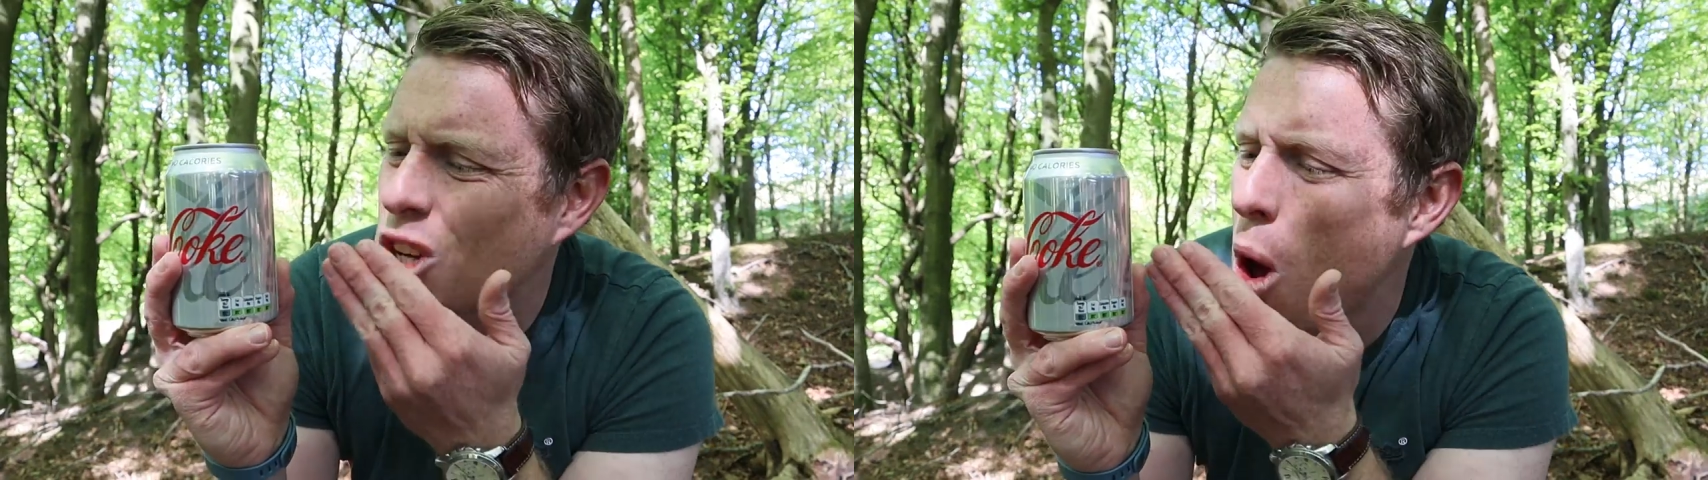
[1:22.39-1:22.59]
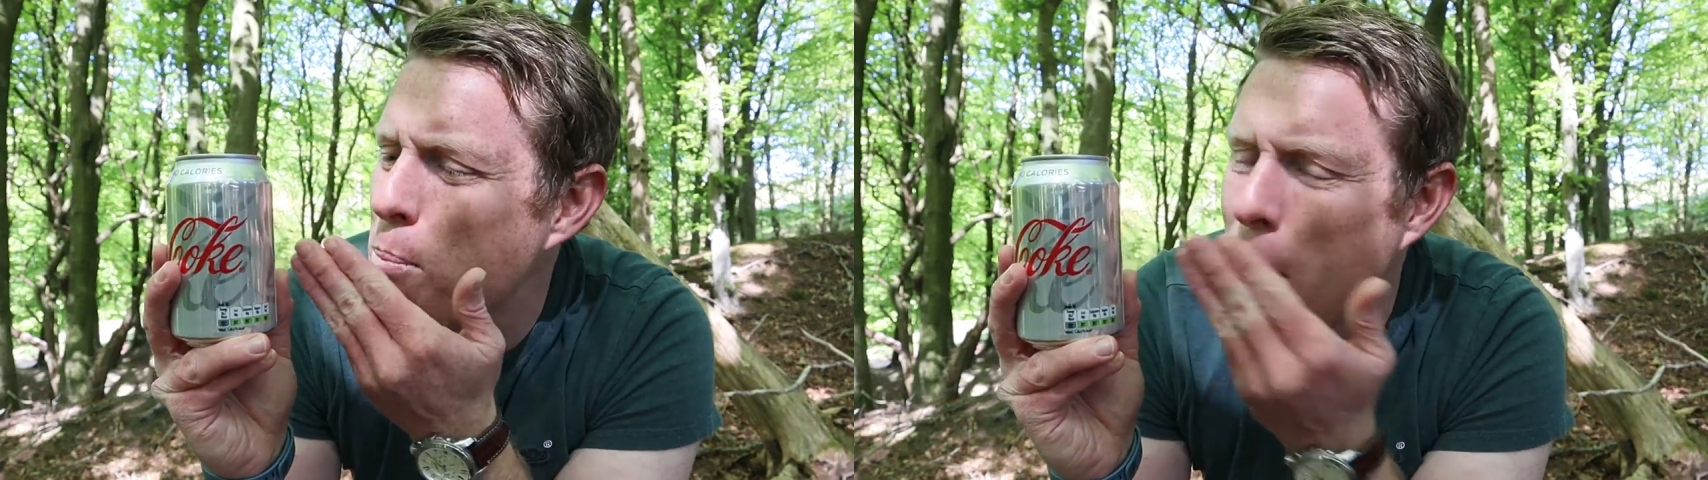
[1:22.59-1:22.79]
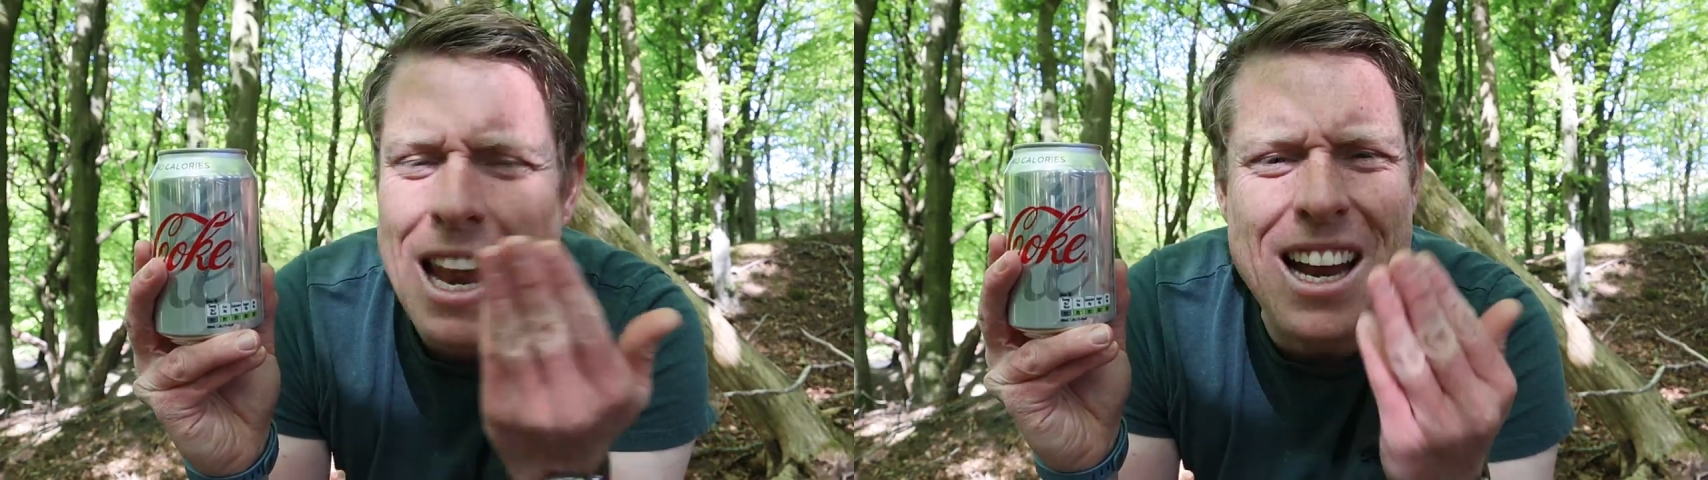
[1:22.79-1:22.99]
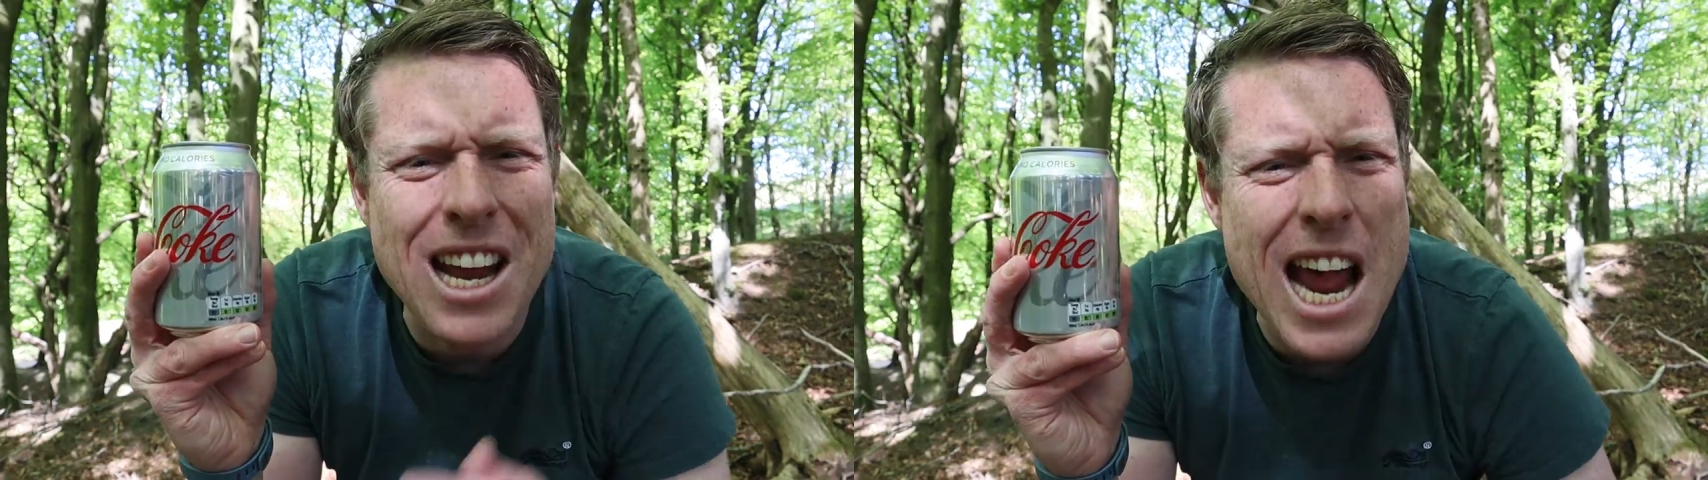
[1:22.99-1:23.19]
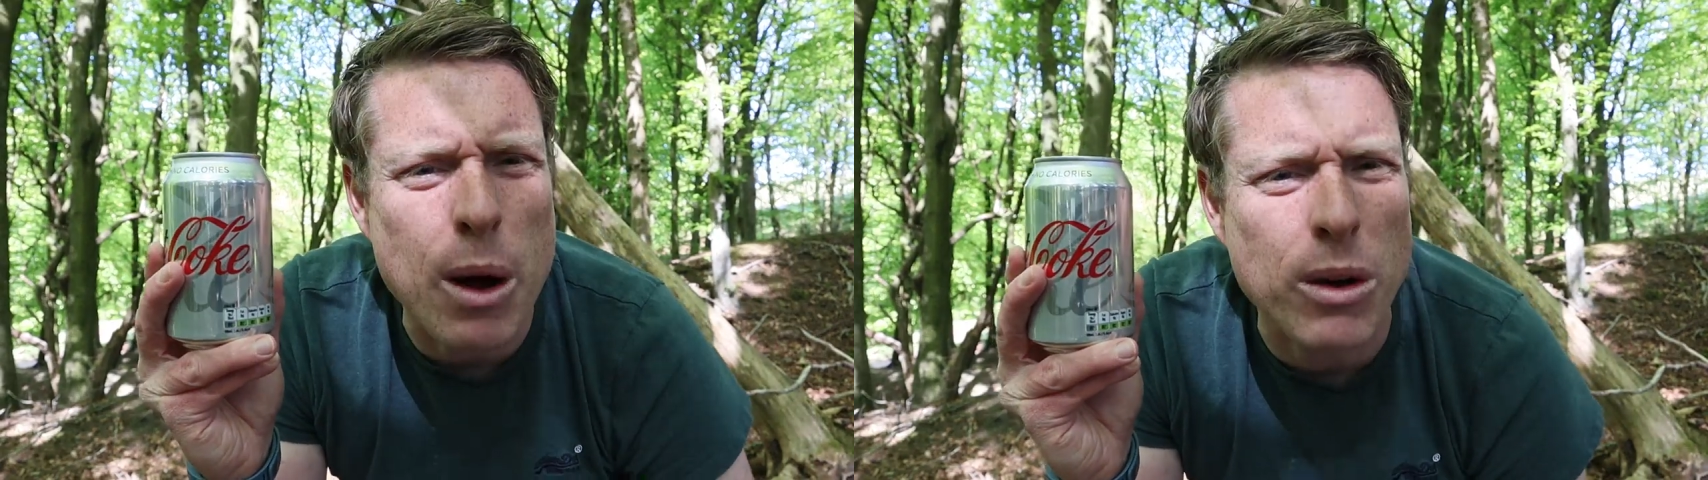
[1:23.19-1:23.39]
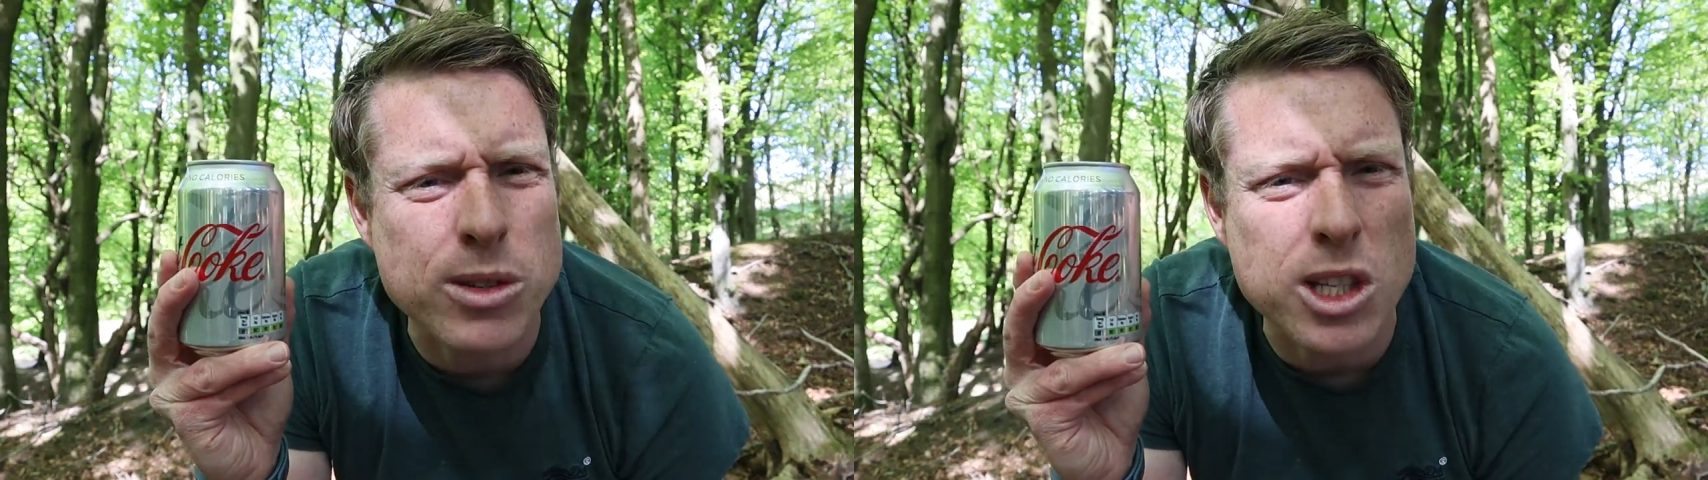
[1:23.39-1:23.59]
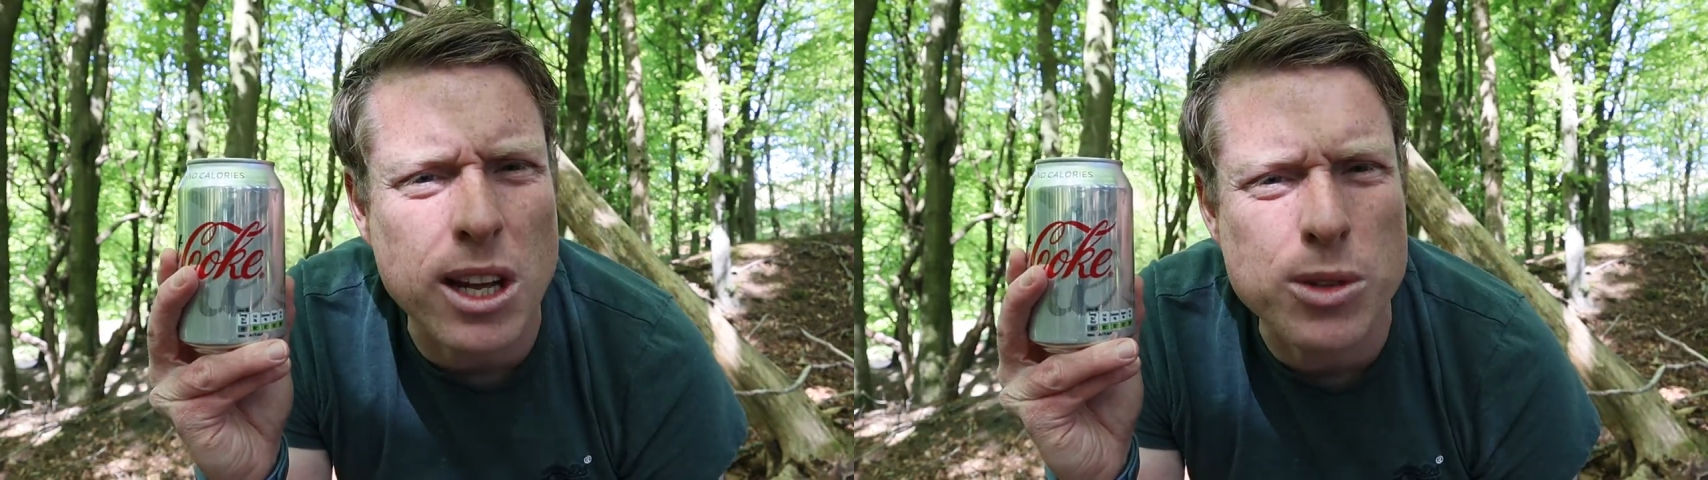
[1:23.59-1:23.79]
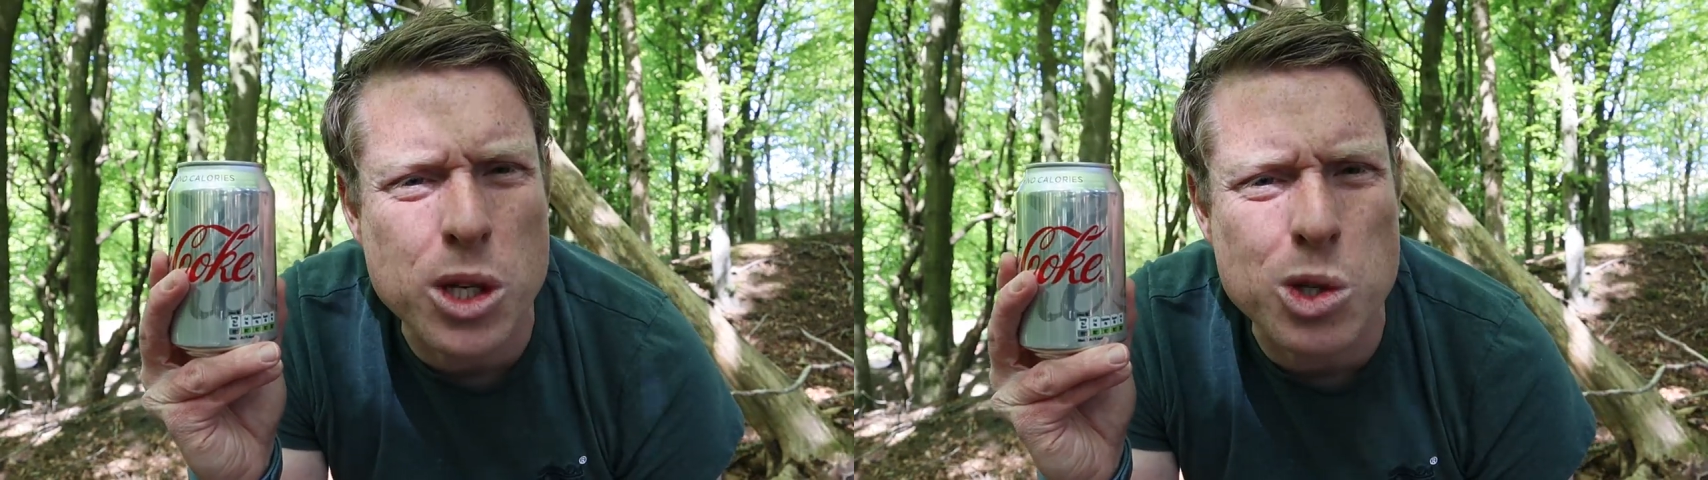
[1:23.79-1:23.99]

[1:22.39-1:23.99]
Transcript: completely out of Steve's